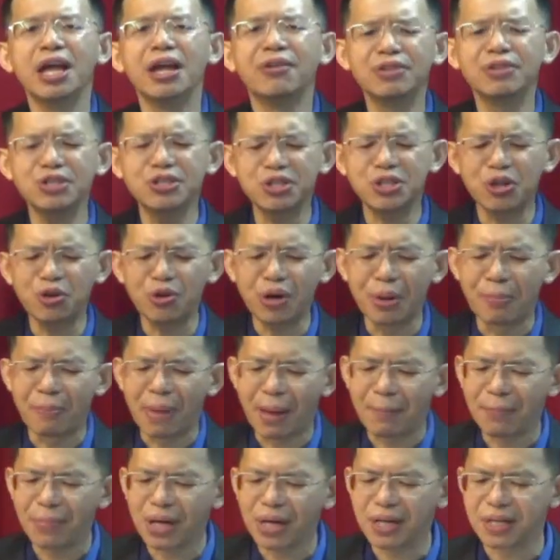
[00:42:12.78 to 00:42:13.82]
If you still
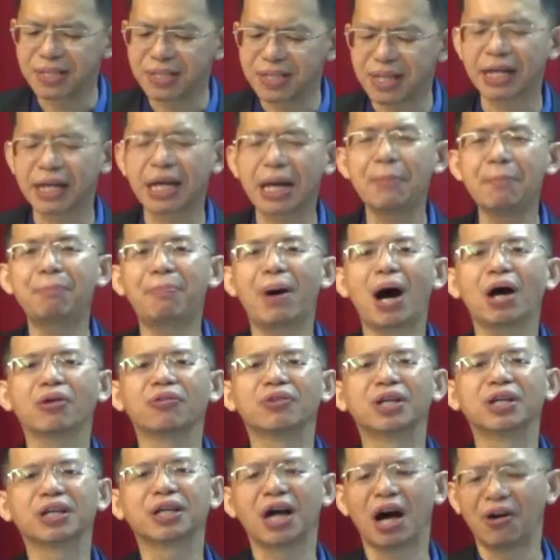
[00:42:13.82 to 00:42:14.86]
remember, the second part
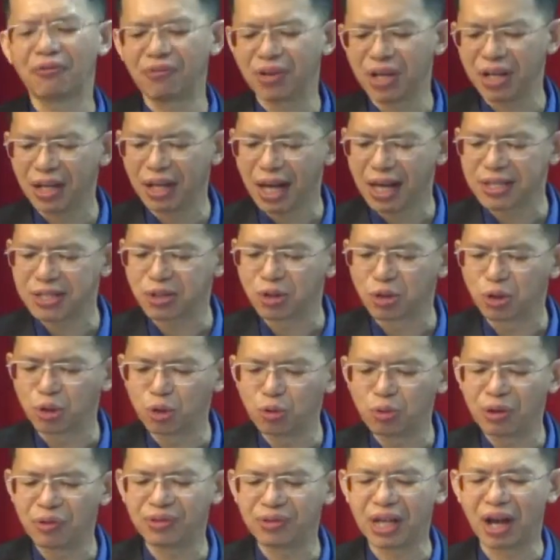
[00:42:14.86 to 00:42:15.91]
of the covenant has to do
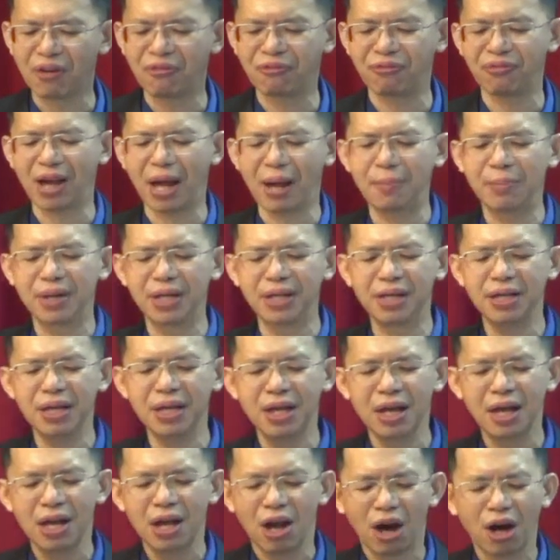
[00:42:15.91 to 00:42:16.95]
with their family,
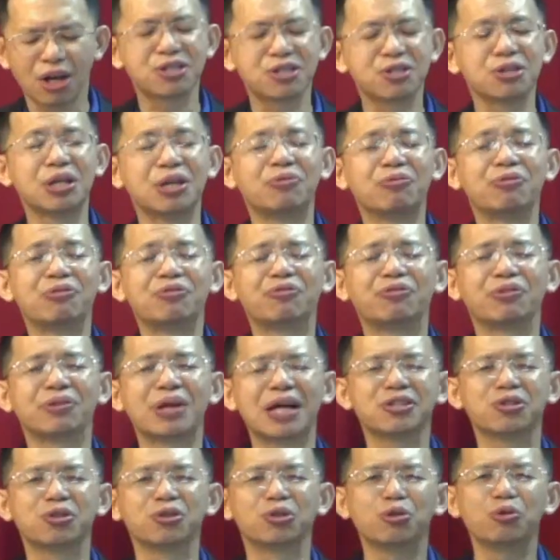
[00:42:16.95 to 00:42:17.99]

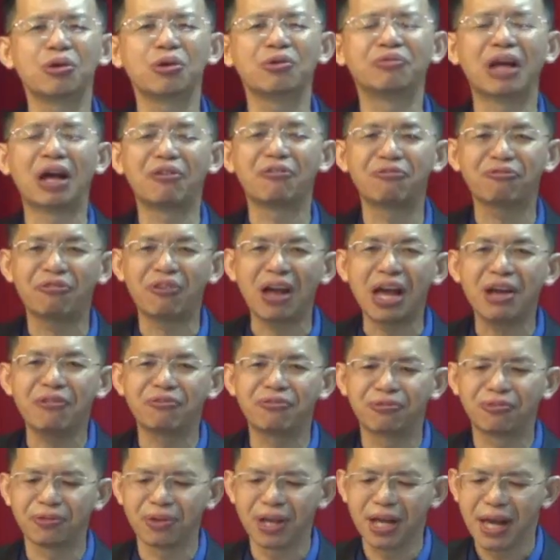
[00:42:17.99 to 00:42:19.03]
has to do with their
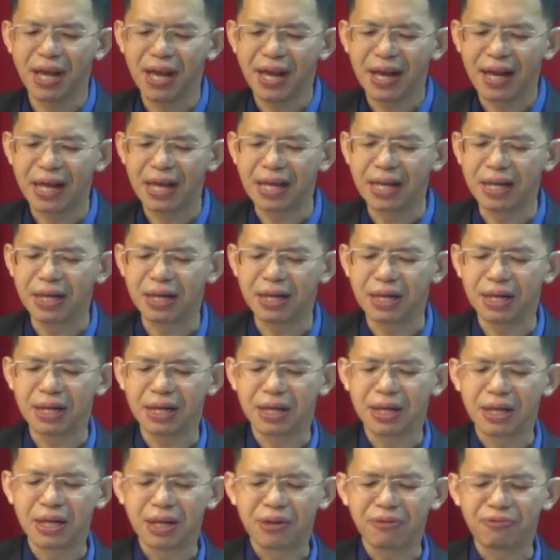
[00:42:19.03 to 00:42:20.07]
faith, in
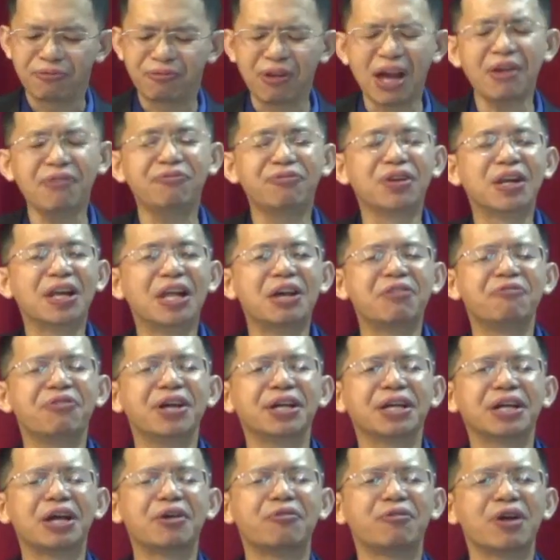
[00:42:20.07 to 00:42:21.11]
faith
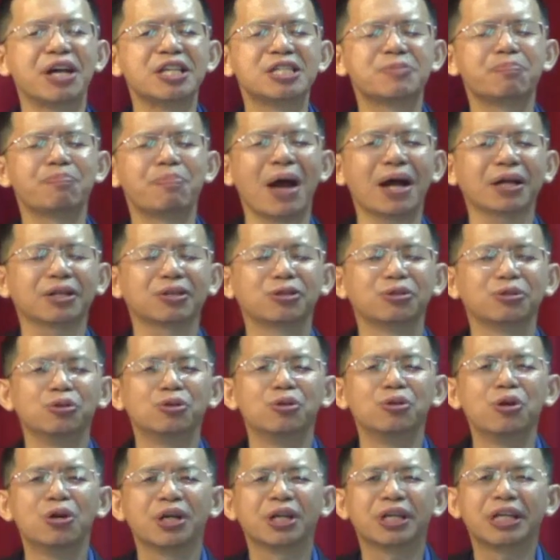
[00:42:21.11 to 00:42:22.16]
living in respect to
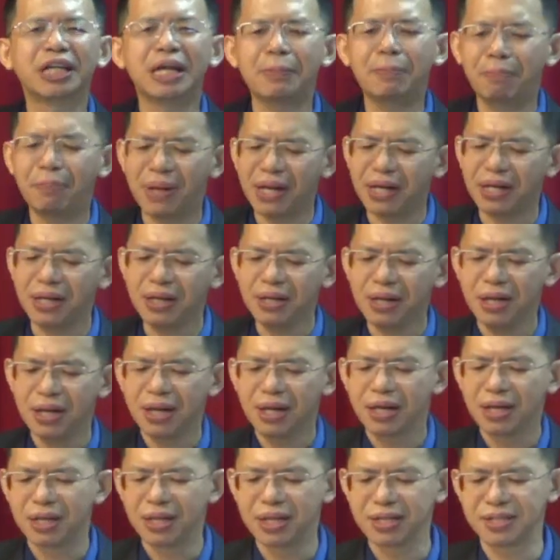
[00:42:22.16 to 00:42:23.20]
keeping
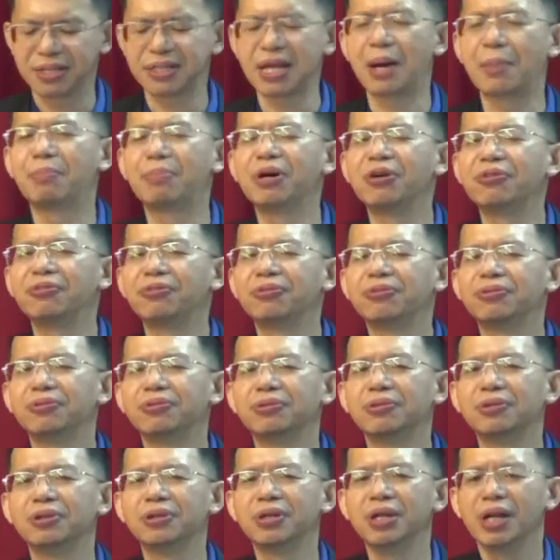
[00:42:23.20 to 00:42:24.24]
the Sabbath.
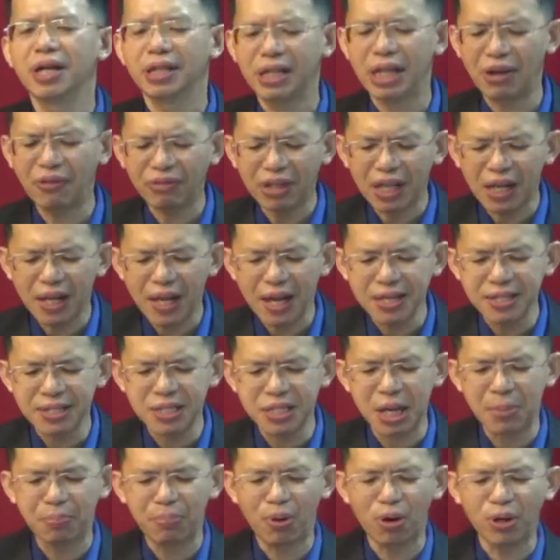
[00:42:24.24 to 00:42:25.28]

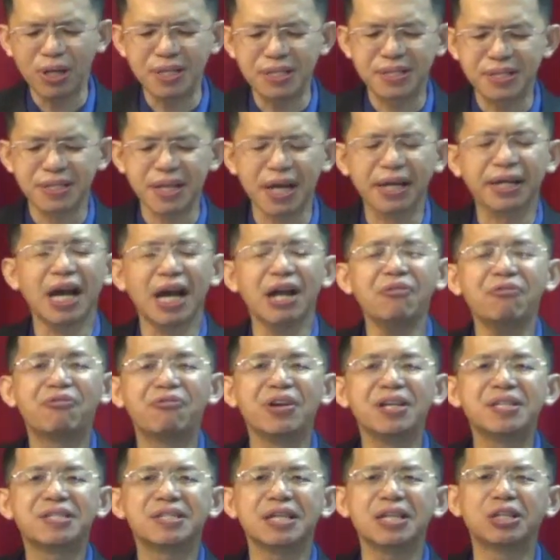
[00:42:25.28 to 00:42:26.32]
Nevertheless, upon his second
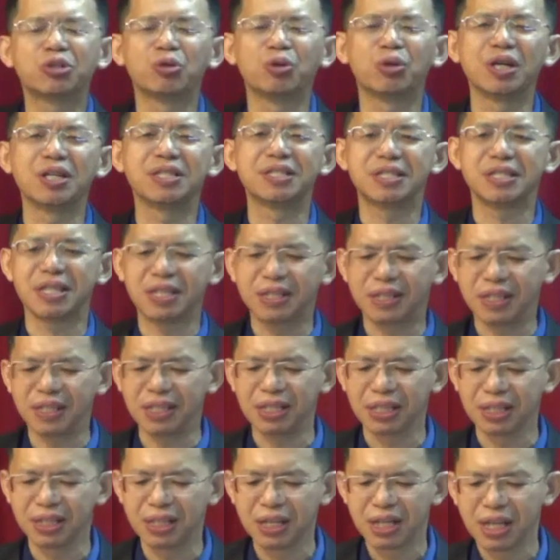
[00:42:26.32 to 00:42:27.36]
visit to the
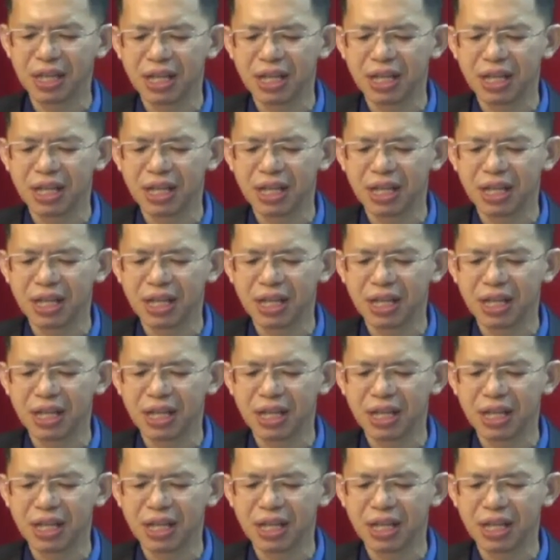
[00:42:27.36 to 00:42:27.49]
city,